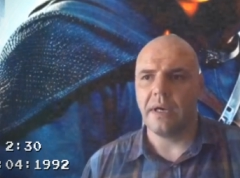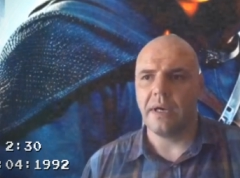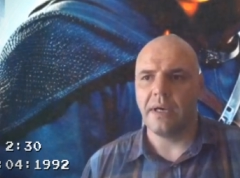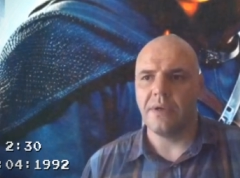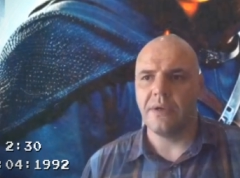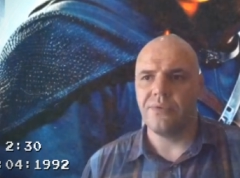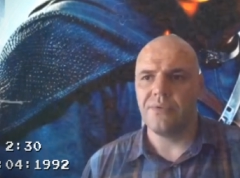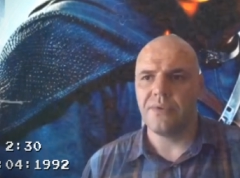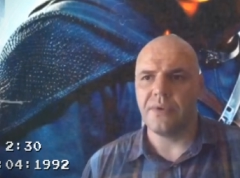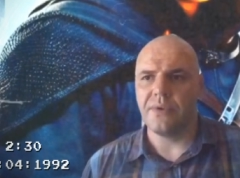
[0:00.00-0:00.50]

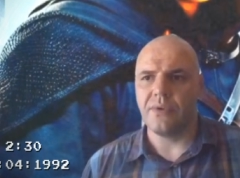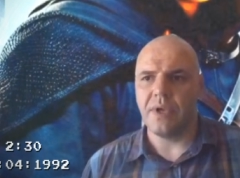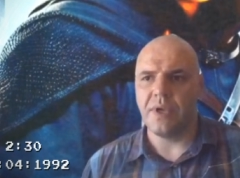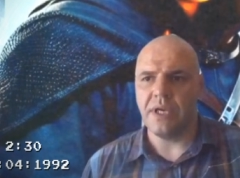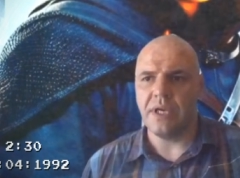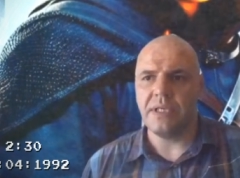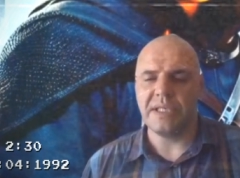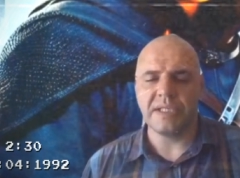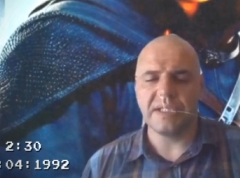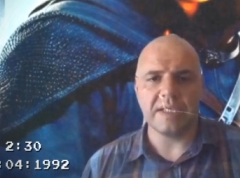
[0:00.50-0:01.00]
And
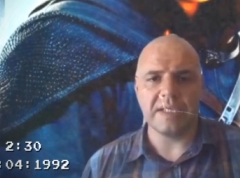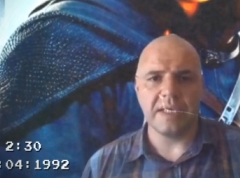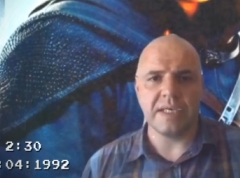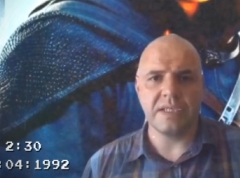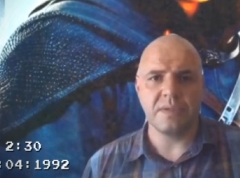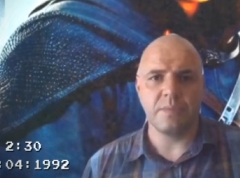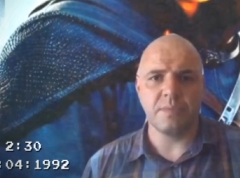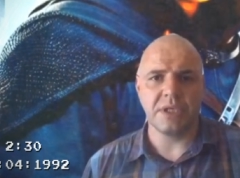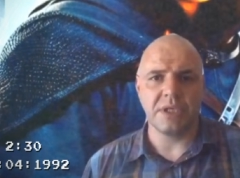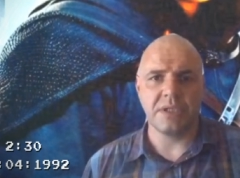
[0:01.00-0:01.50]
then he
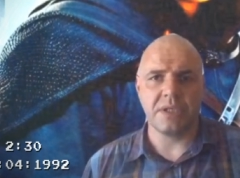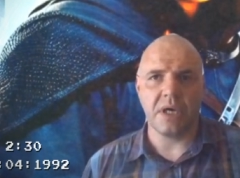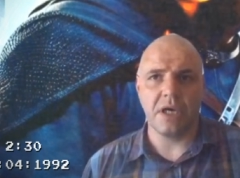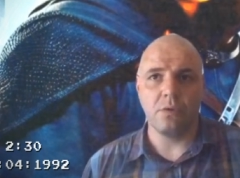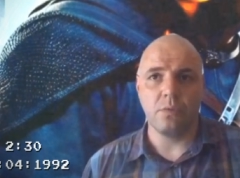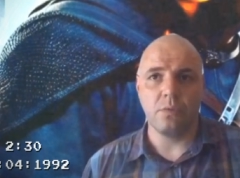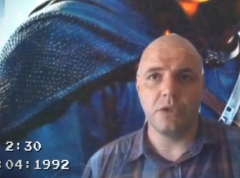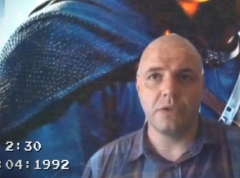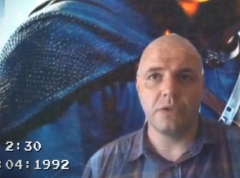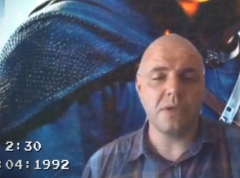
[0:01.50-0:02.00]
says, but
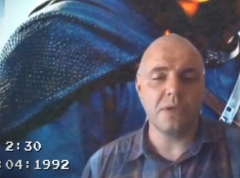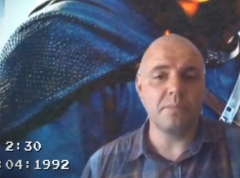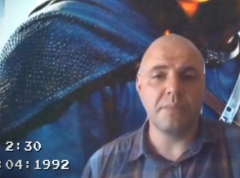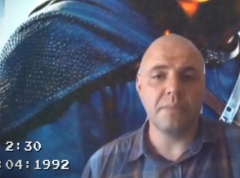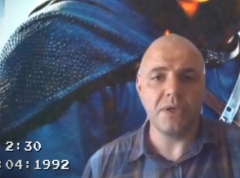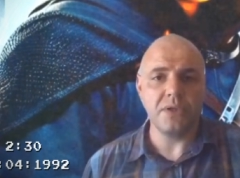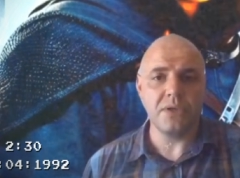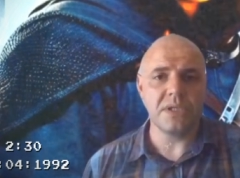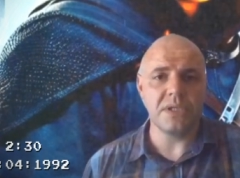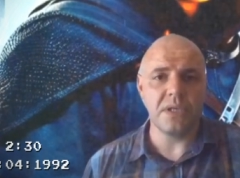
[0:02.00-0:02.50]
I will
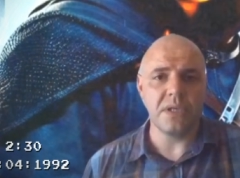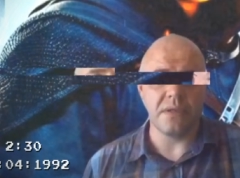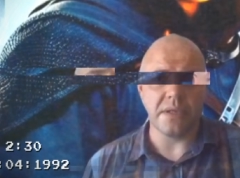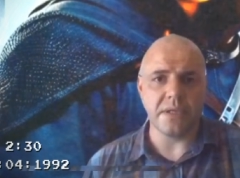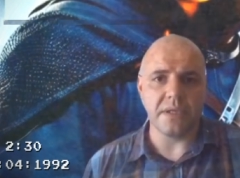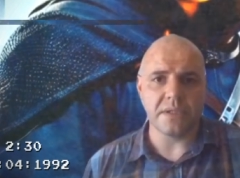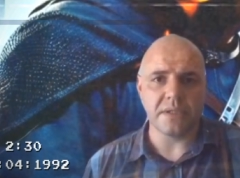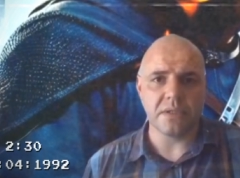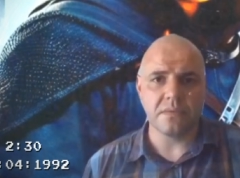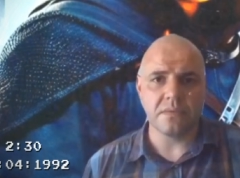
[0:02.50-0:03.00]
not boast in
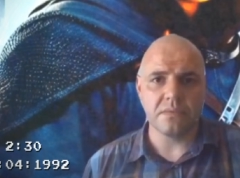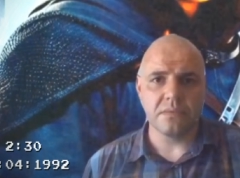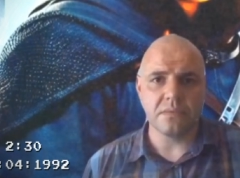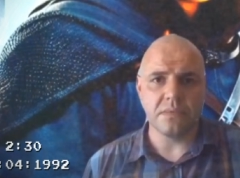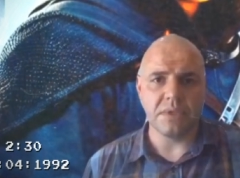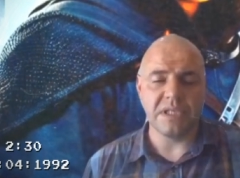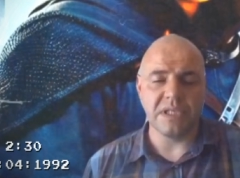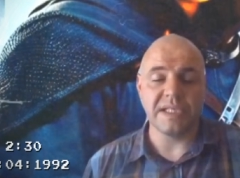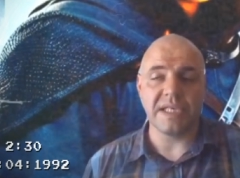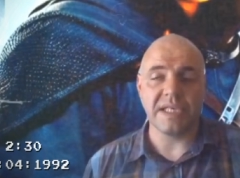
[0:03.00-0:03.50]
this.
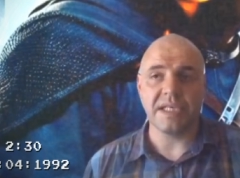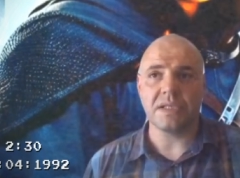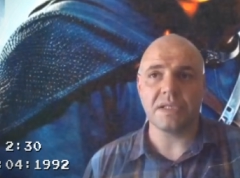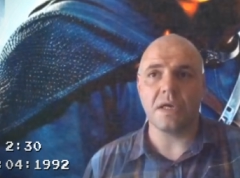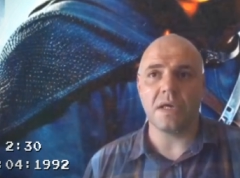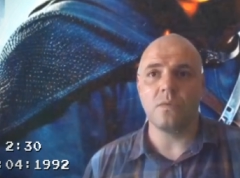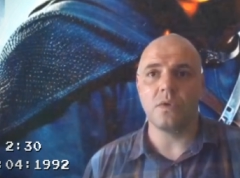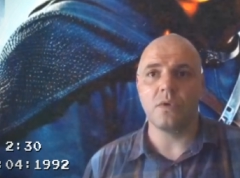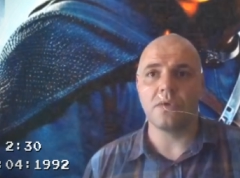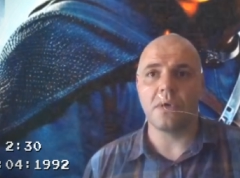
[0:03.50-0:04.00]
He
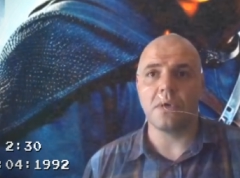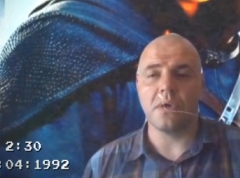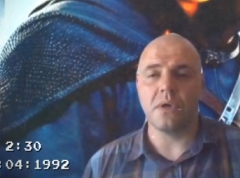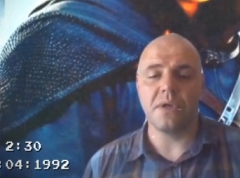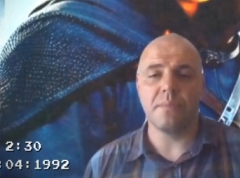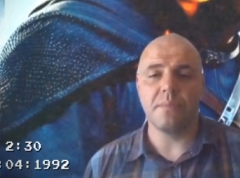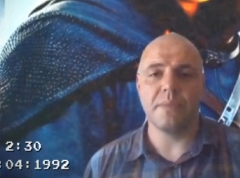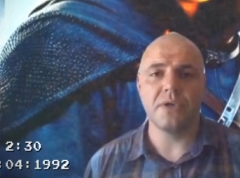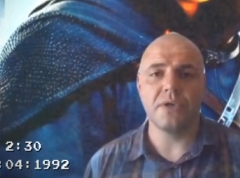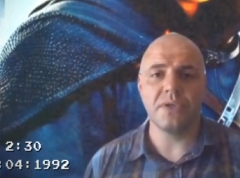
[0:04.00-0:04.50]
says, I will
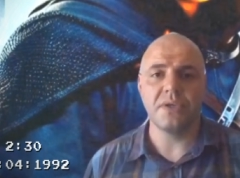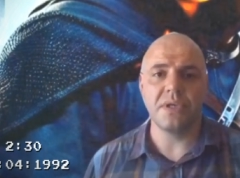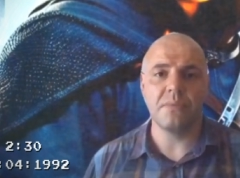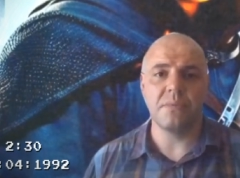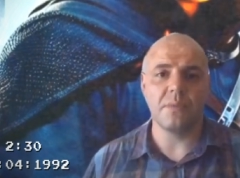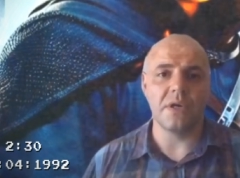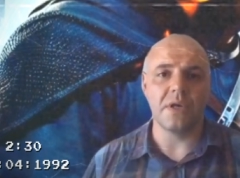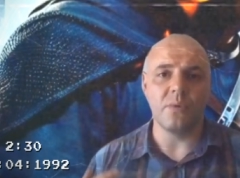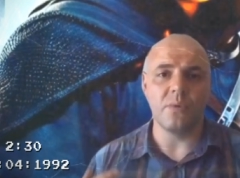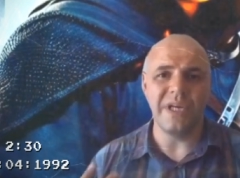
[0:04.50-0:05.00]
rather boast
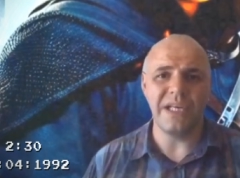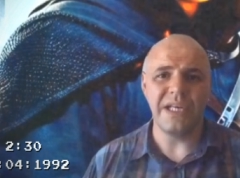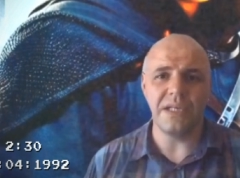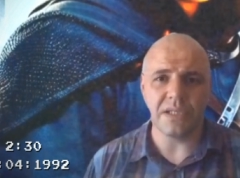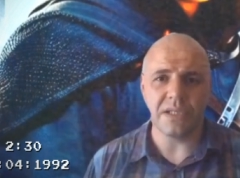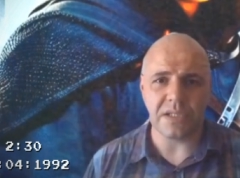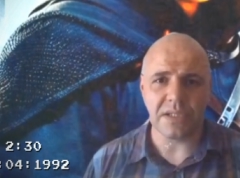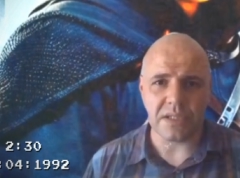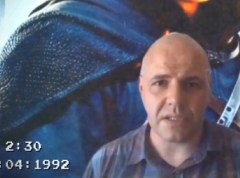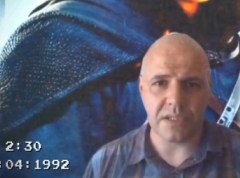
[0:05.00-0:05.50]
in my
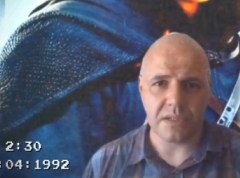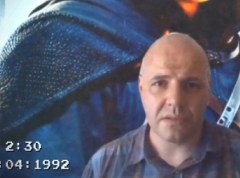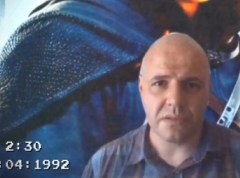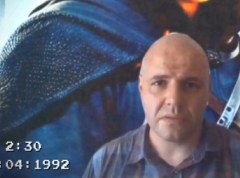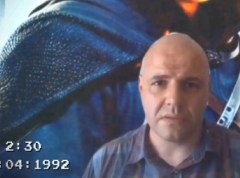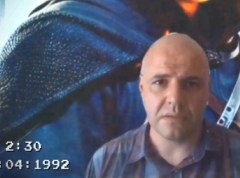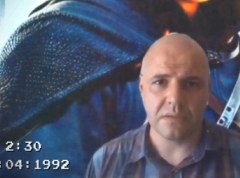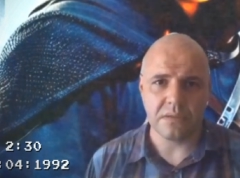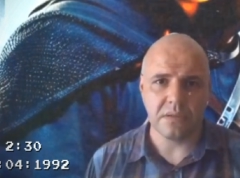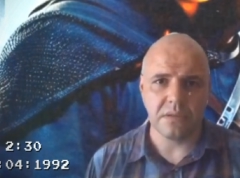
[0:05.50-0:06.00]
weaknesses,
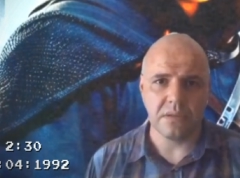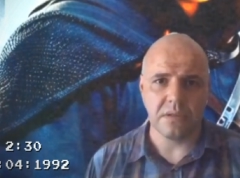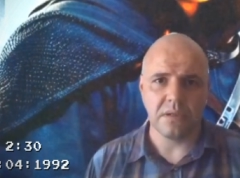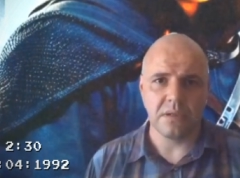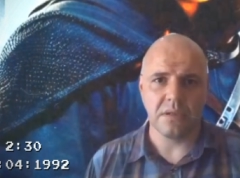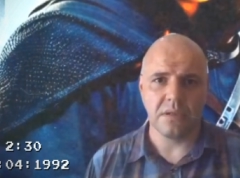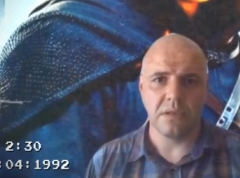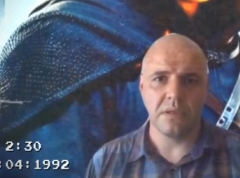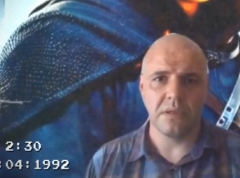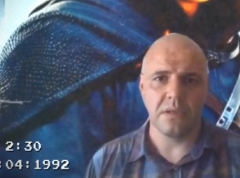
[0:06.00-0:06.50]

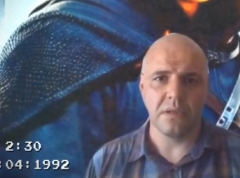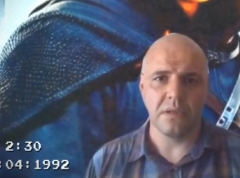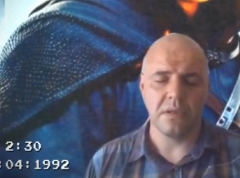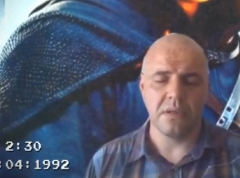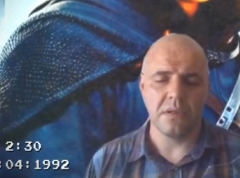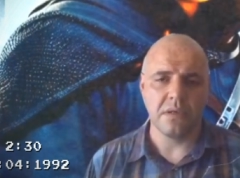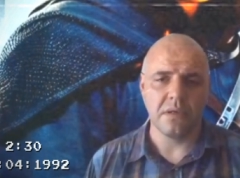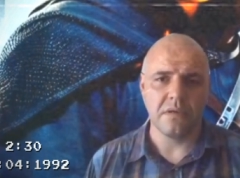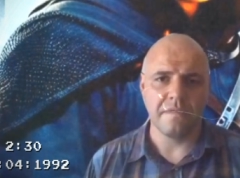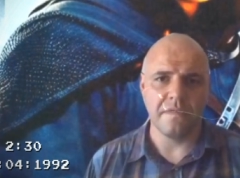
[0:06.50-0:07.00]

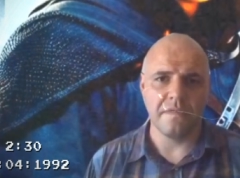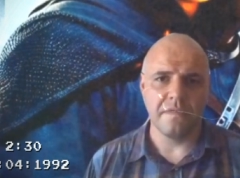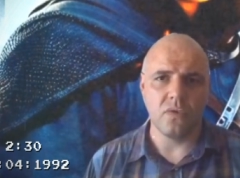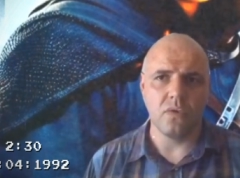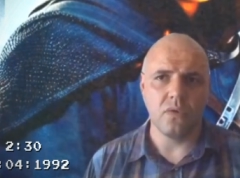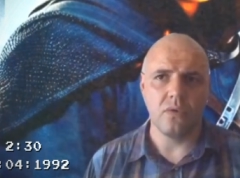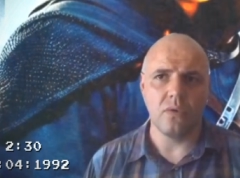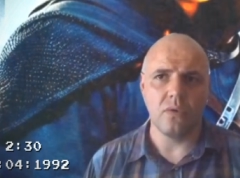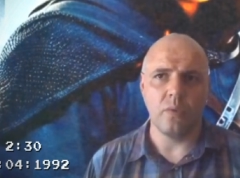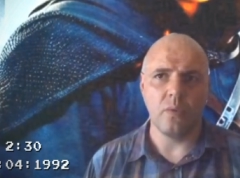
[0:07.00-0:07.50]

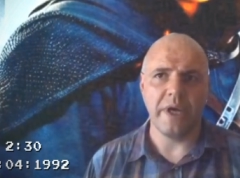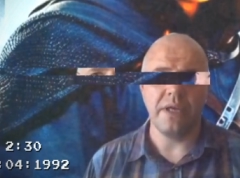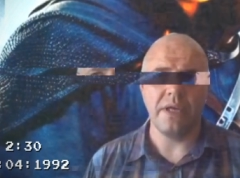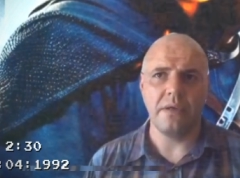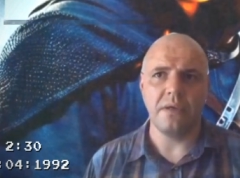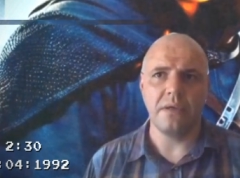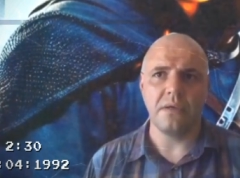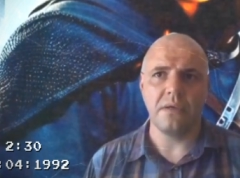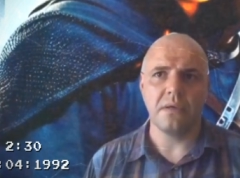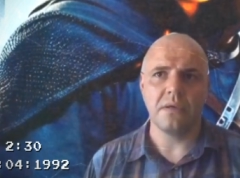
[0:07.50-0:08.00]
for
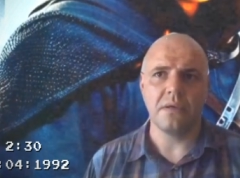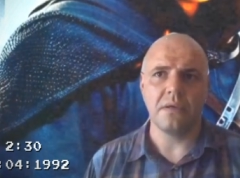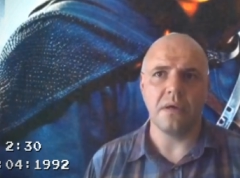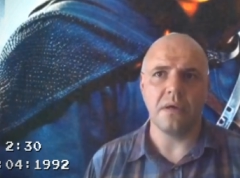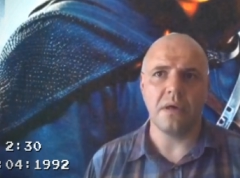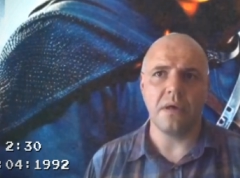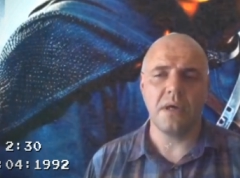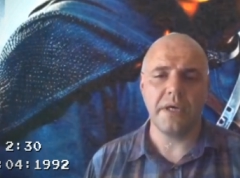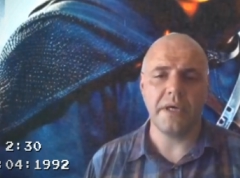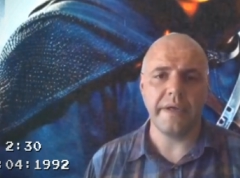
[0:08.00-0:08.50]
when
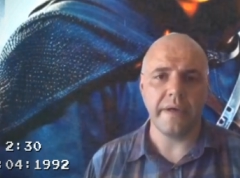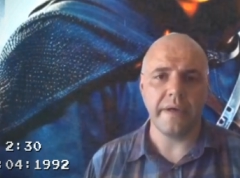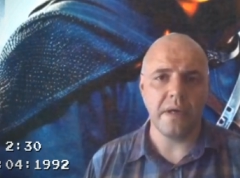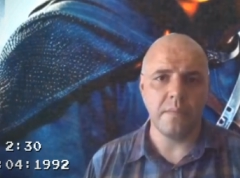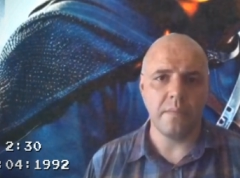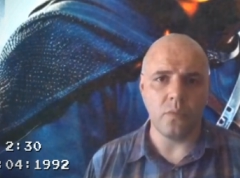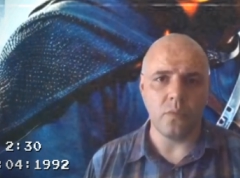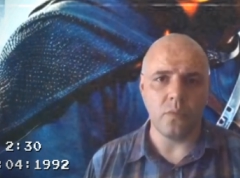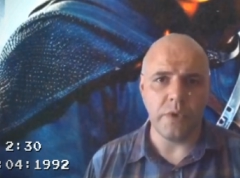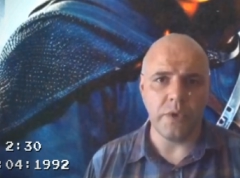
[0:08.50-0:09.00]
I
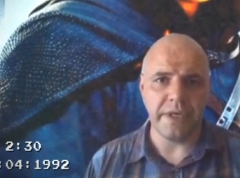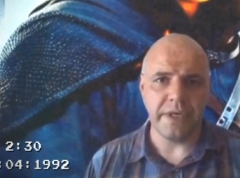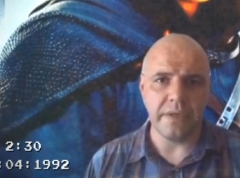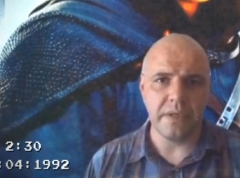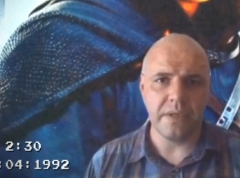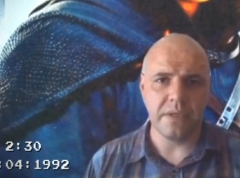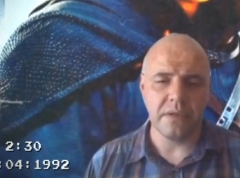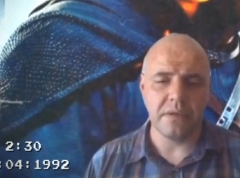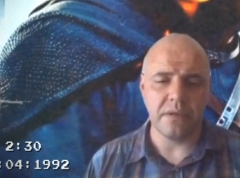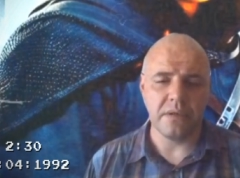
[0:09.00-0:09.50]
am
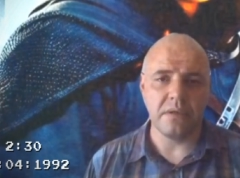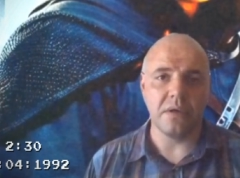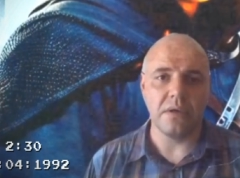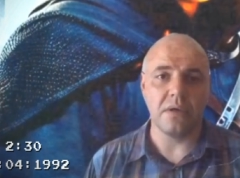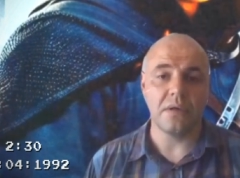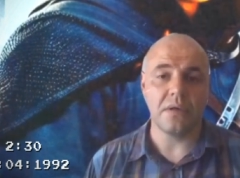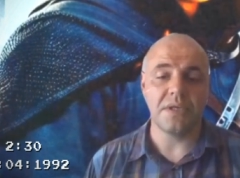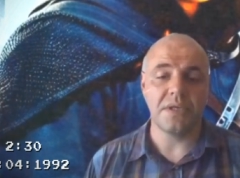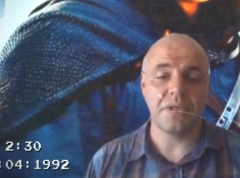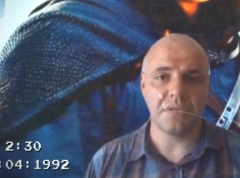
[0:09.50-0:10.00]
weak,
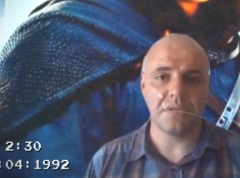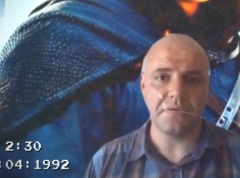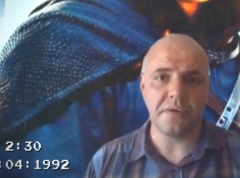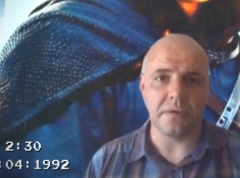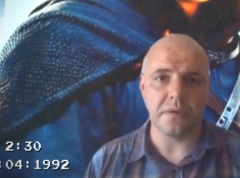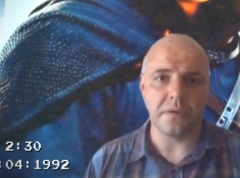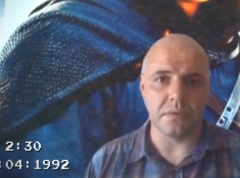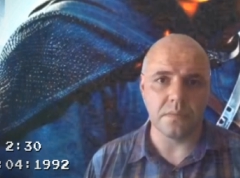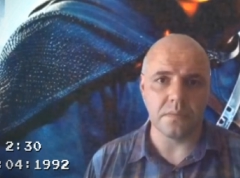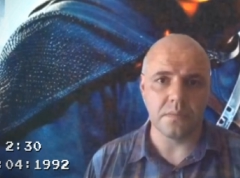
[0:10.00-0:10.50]
God is
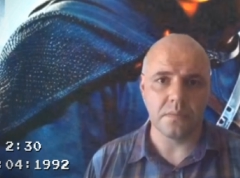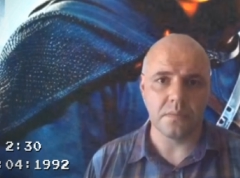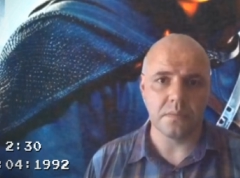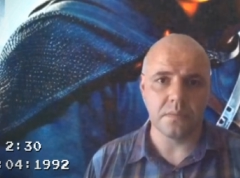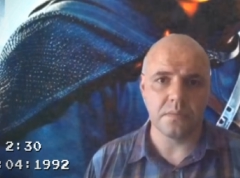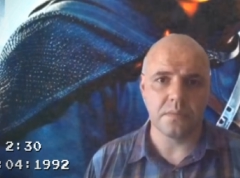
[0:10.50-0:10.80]
strong.